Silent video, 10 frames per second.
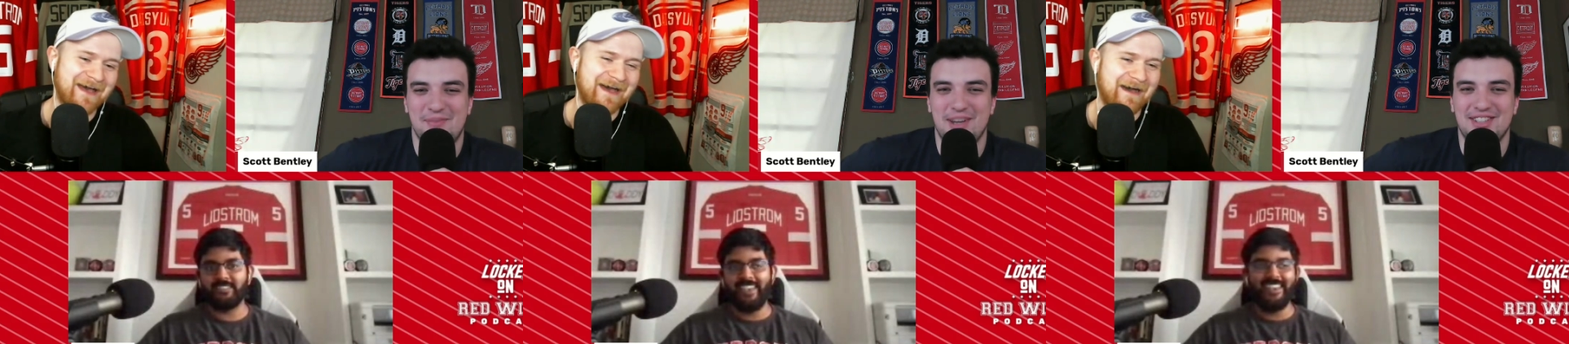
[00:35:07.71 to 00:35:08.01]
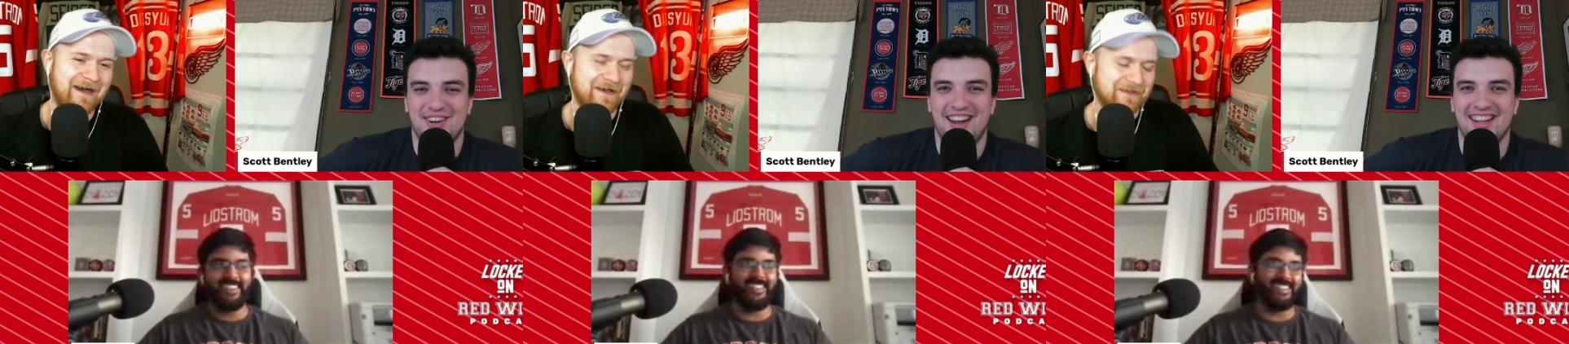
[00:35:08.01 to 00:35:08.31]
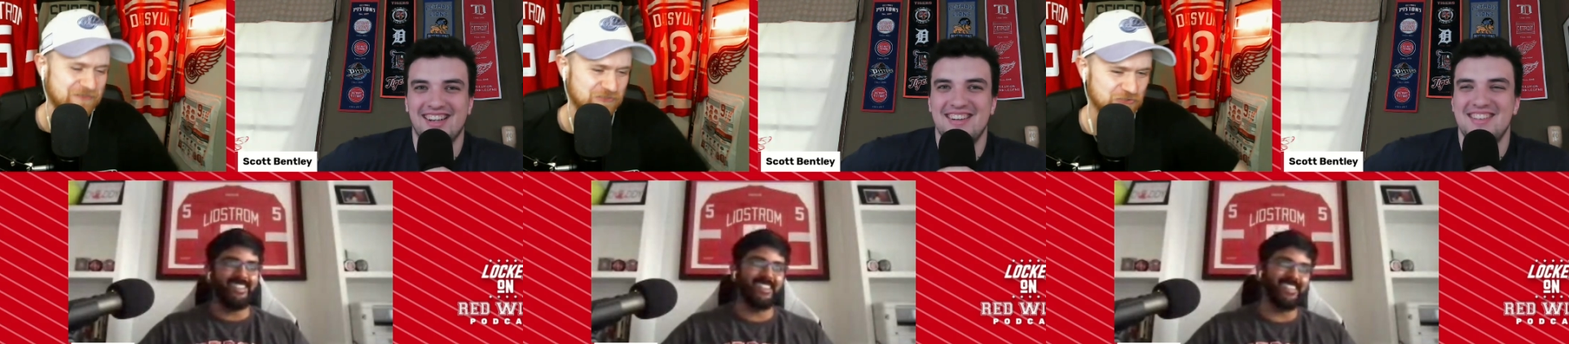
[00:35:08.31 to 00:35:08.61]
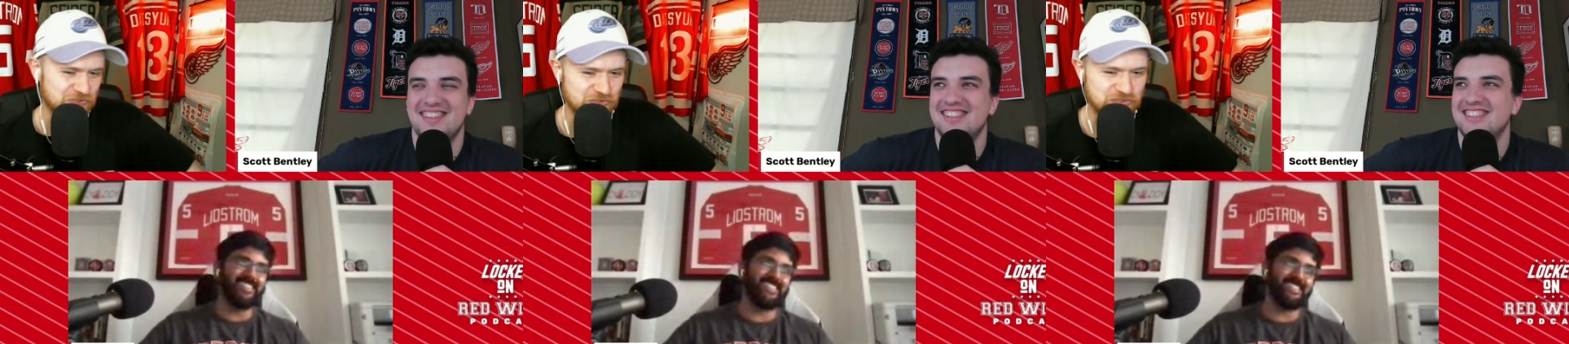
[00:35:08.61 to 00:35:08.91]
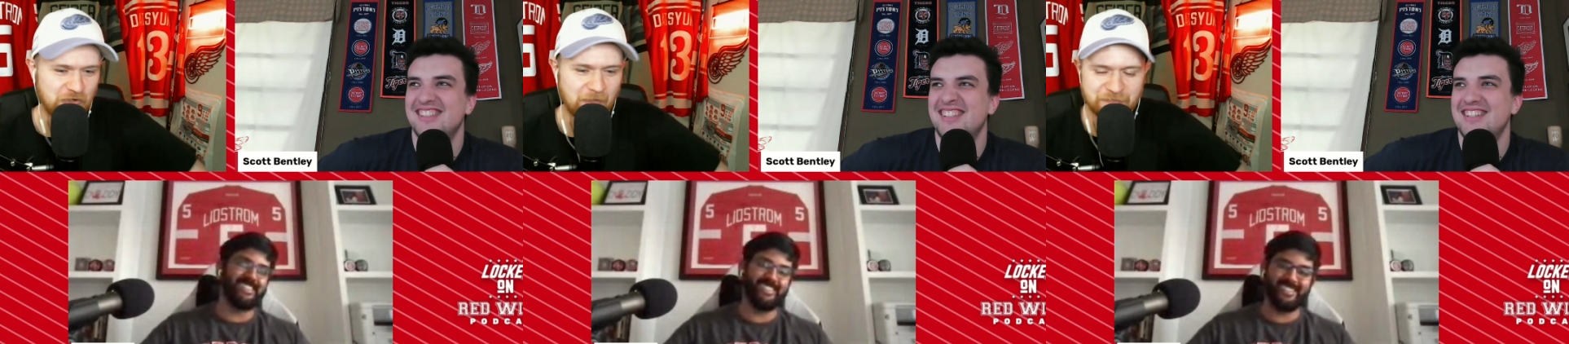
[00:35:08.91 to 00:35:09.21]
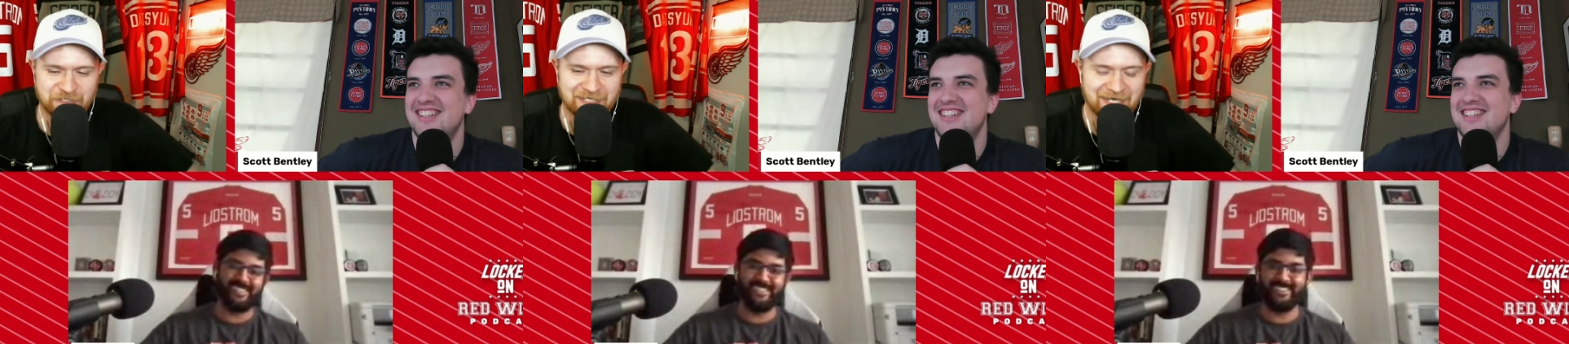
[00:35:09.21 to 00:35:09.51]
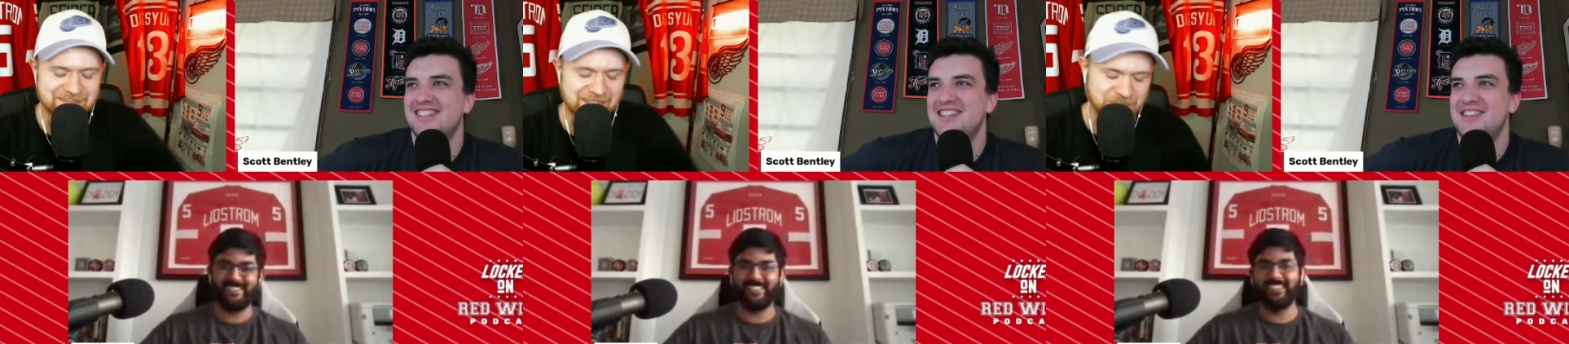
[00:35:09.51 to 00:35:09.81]
Speaker 1: Uh, right.
Speaker 2: so I'll be in
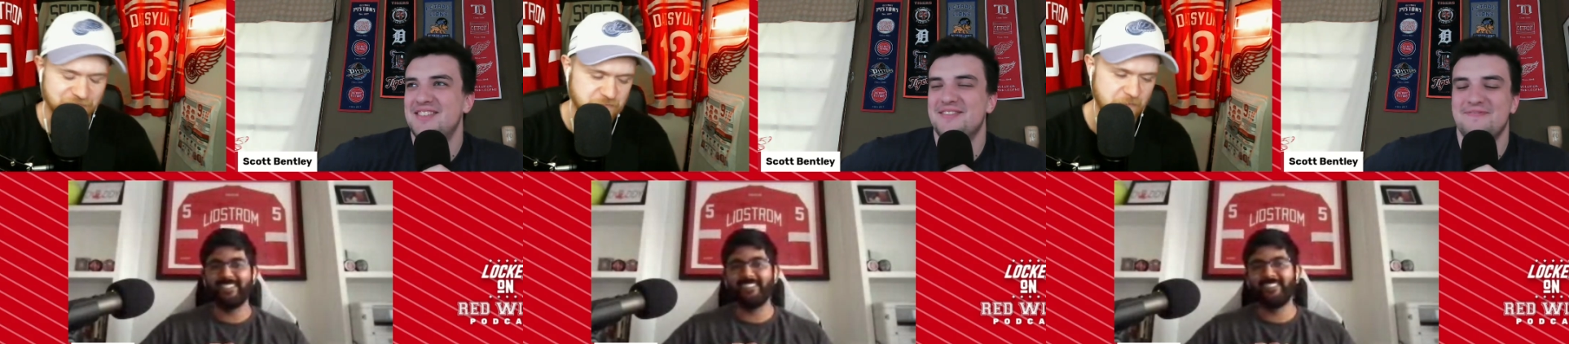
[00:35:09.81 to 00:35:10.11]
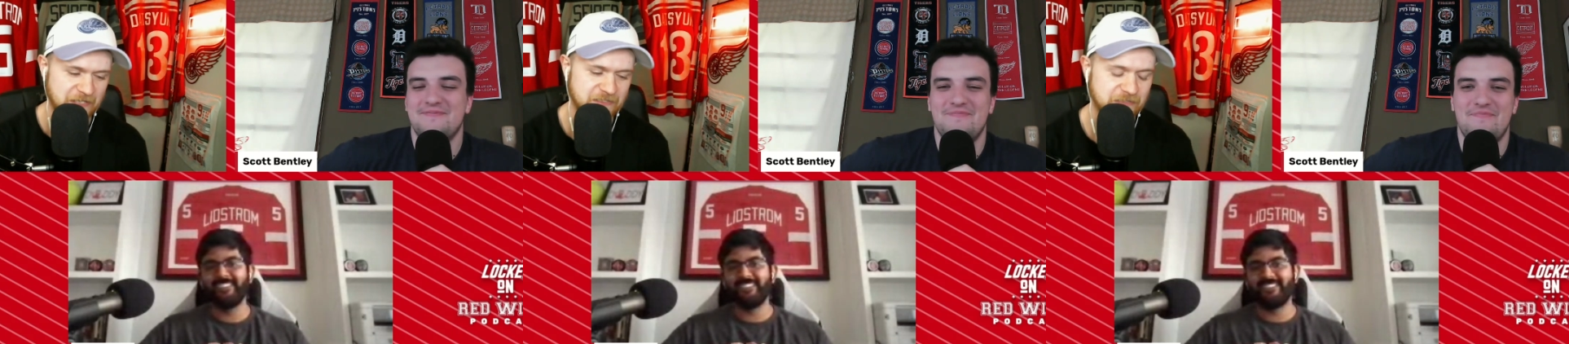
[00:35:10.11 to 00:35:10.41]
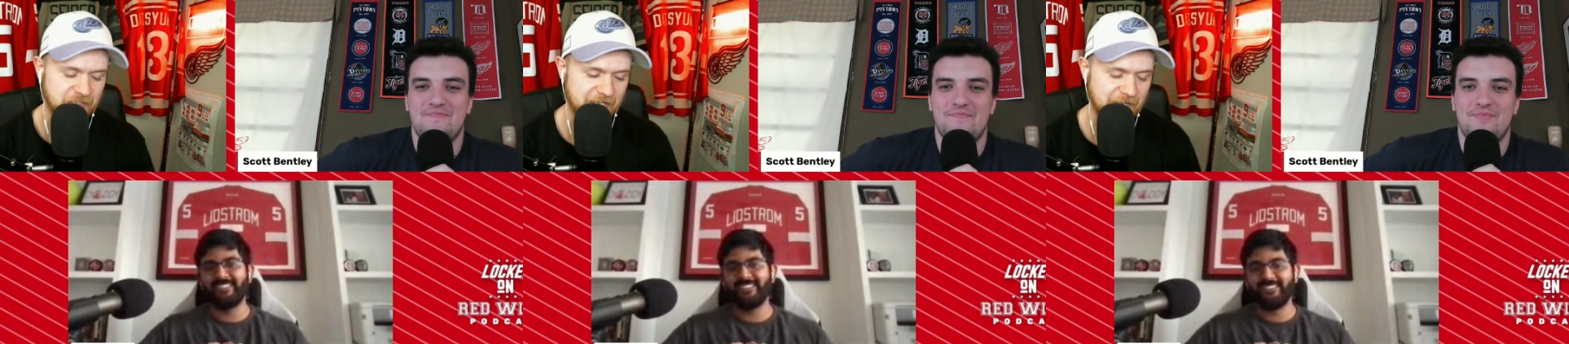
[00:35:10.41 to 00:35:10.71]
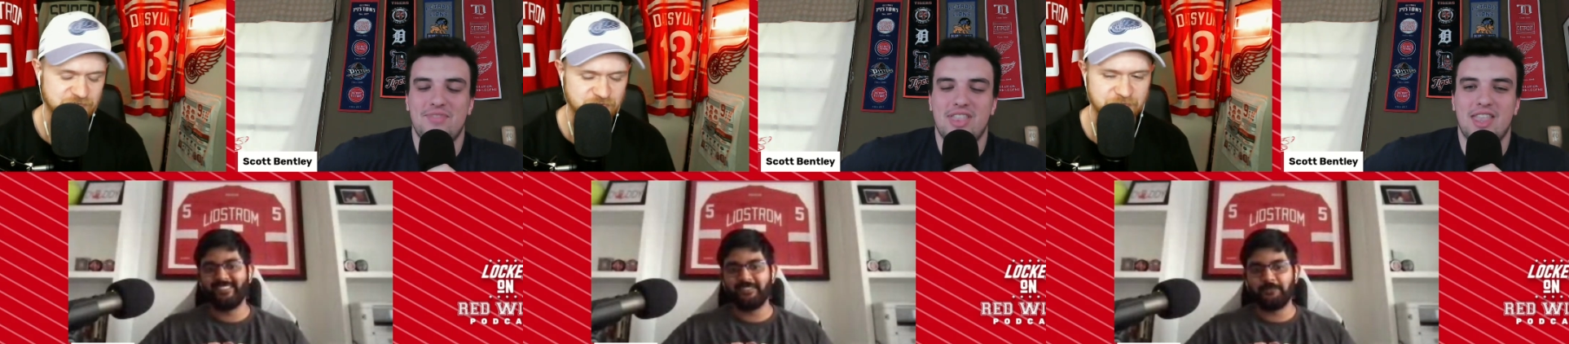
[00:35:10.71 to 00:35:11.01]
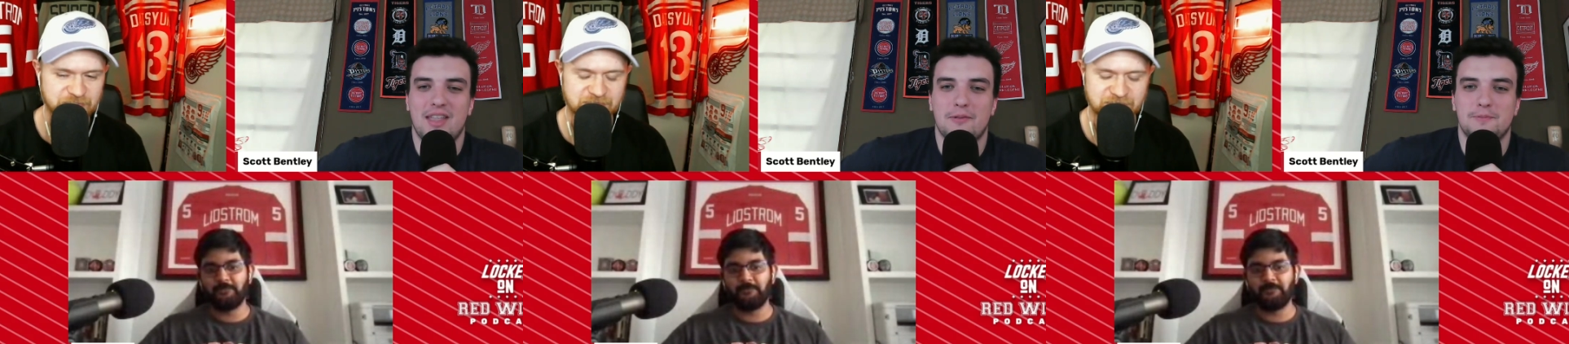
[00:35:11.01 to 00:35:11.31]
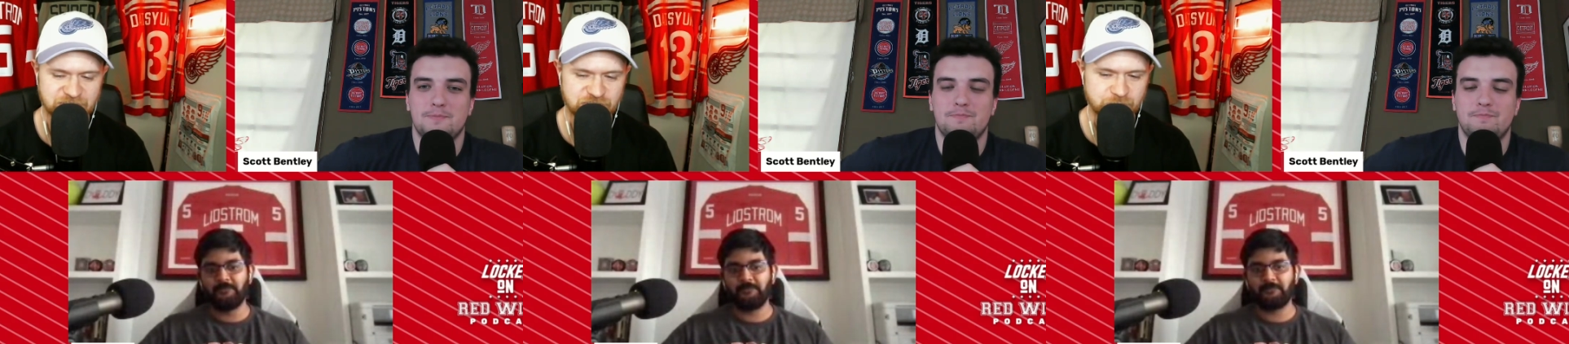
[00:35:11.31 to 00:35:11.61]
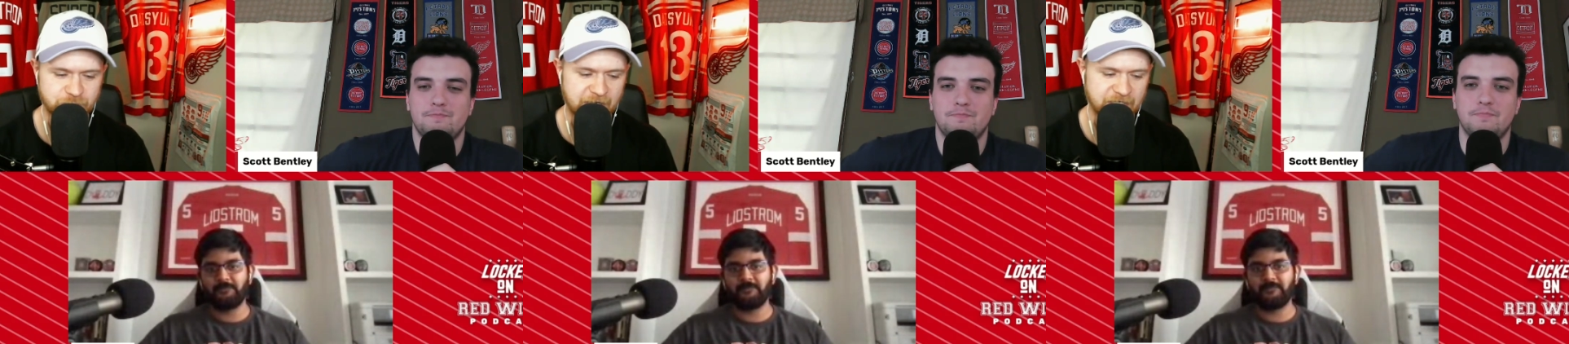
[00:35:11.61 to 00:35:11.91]
contact. Reach back uh, out to you to get you
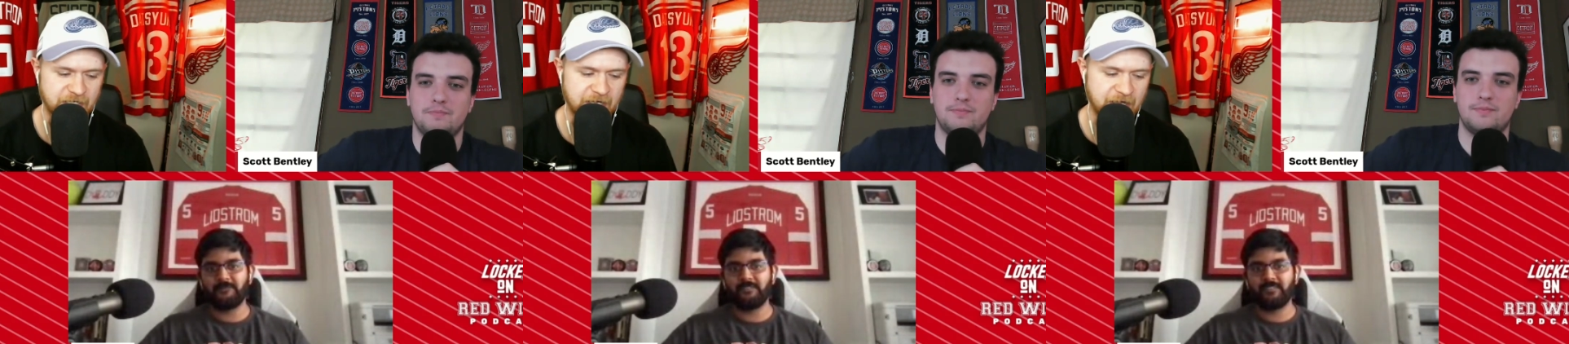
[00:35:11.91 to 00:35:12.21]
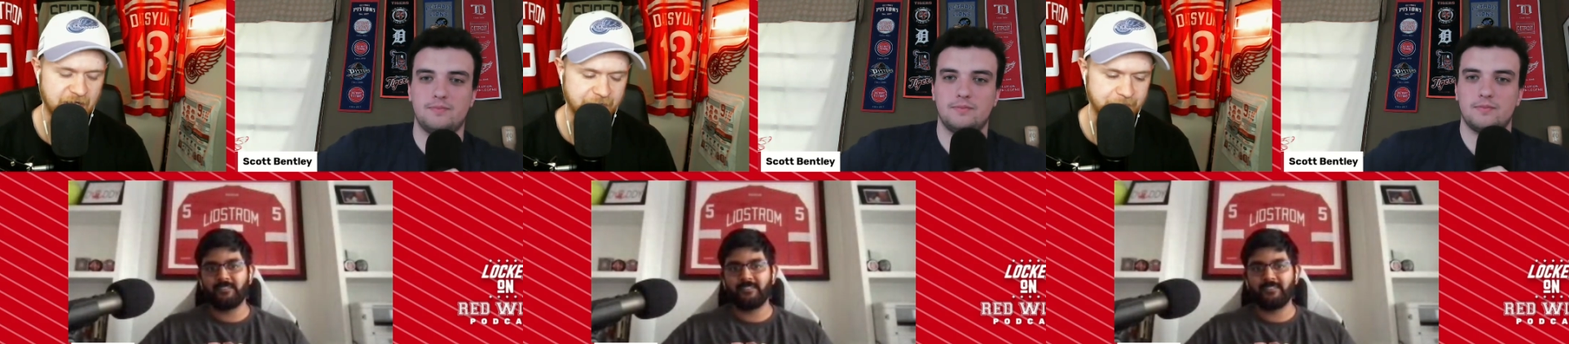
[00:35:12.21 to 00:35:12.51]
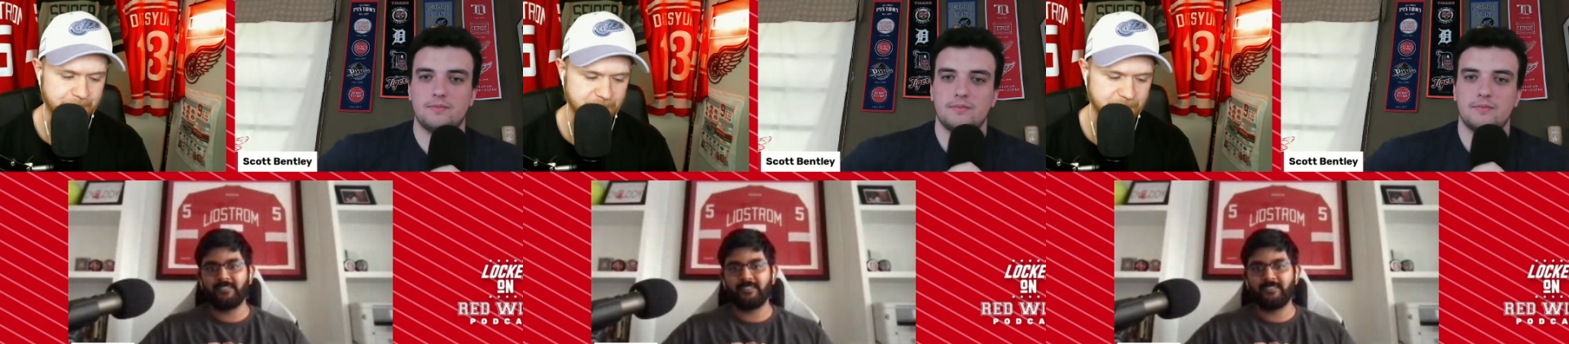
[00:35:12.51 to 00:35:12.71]
back on.